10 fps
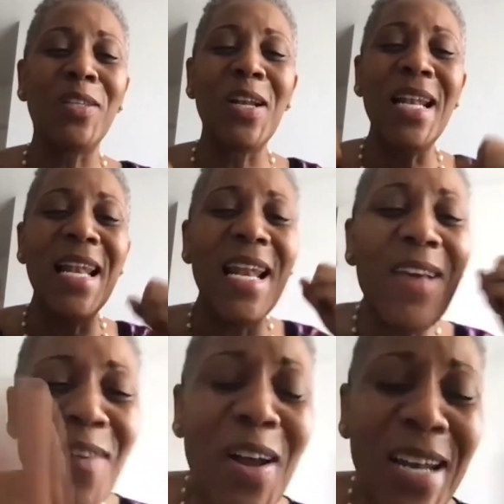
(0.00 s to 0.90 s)
to
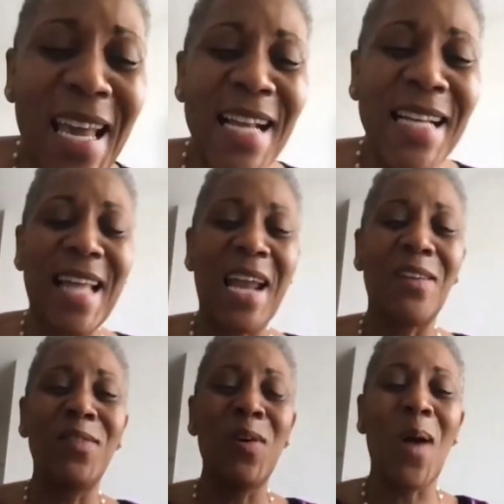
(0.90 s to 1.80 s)
live on the inside
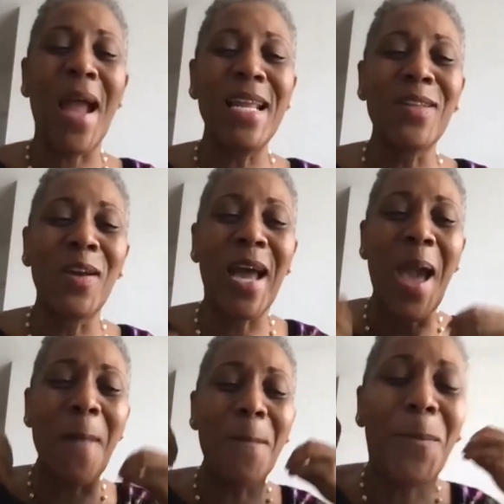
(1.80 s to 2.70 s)
of you, and he's going to
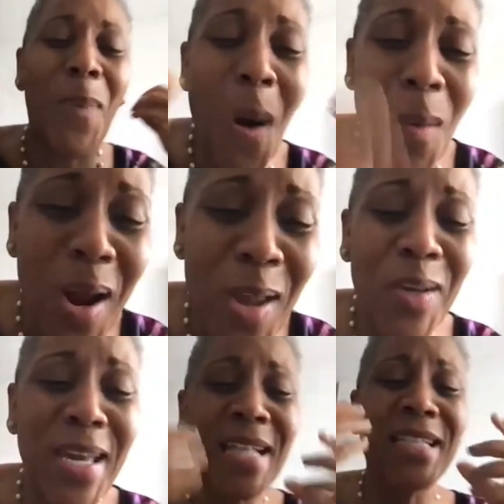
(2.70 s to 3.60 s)
empower you
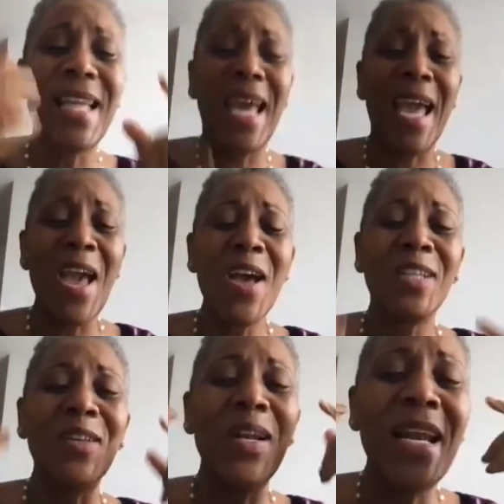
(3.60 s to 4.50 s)
each day
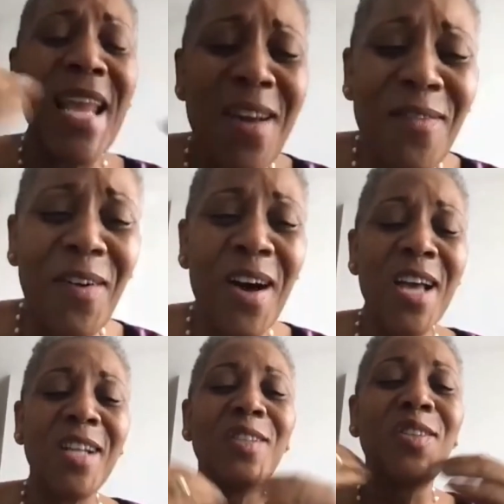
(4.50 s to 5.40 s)
to live.
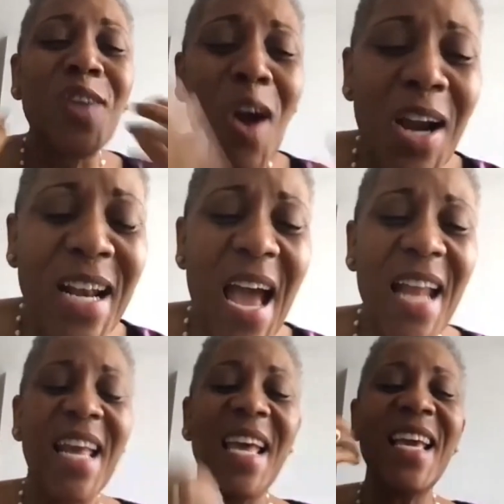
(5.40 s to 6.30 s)

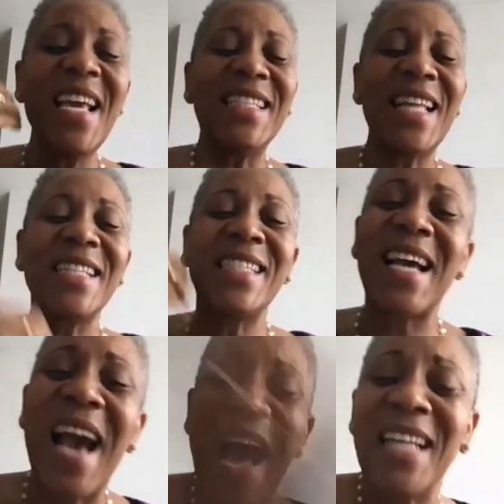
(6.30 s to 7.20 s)
Jordan, he says,
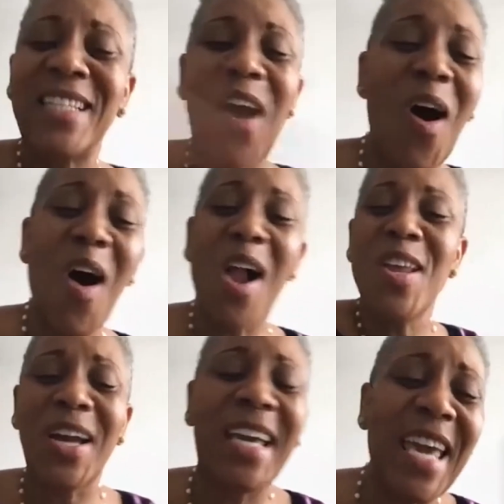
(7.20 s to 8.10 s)
cast all
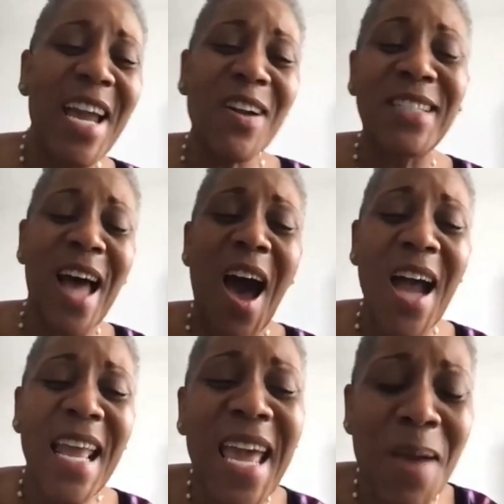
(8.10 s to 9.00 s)
your cares
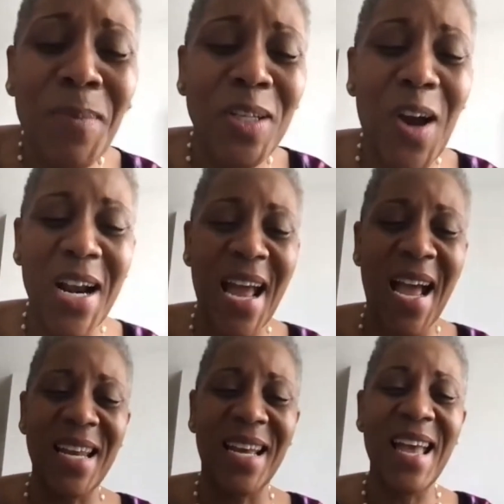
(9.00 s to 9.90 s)
on him,
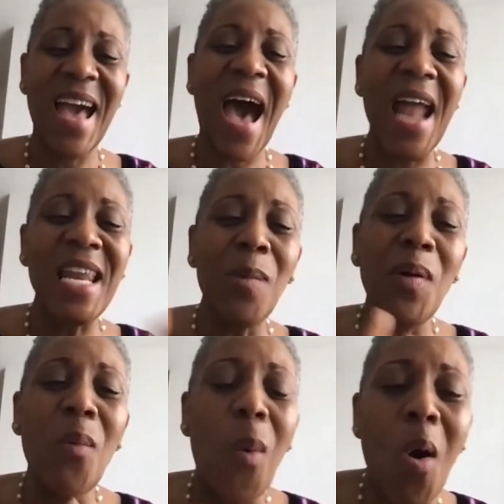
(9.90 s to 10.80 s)
Jordan, and he
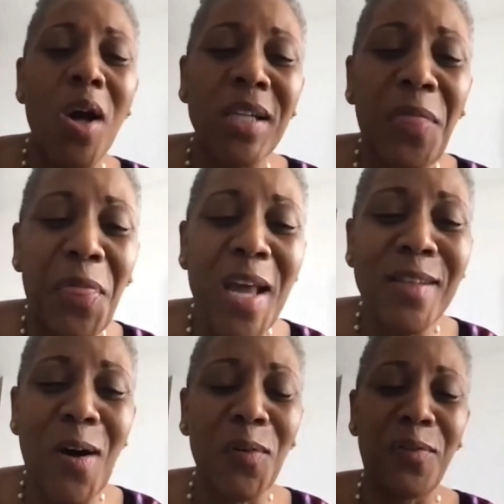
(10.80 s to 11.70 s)
will work the
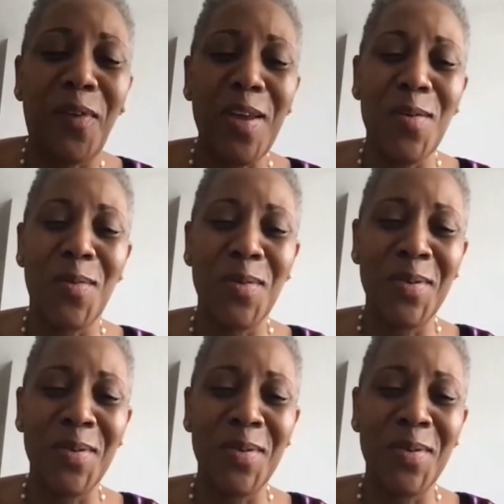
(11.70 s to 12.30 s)
things out for you.